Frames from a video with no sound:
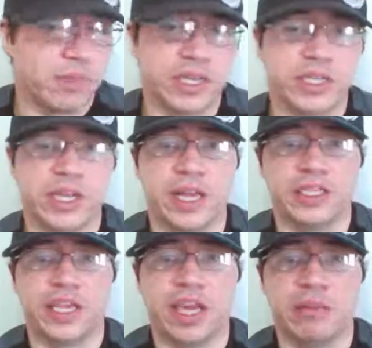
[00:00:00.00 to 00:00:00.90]
but I did
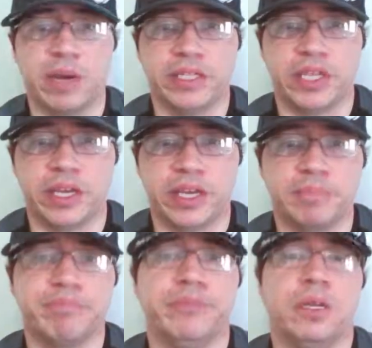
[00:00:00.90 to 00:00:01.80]
kind of take my
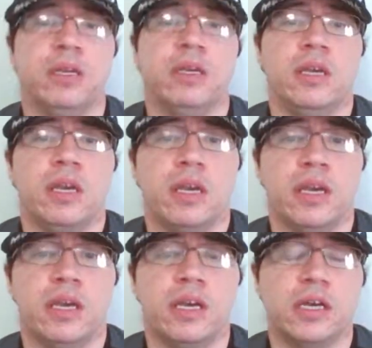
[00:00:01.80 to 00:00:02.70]
time
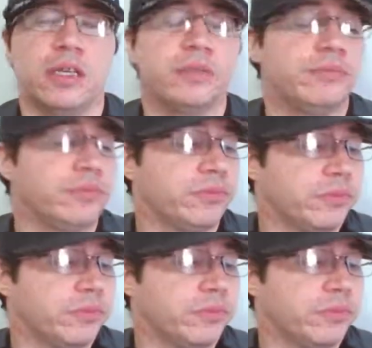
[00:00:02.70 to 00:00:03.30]
and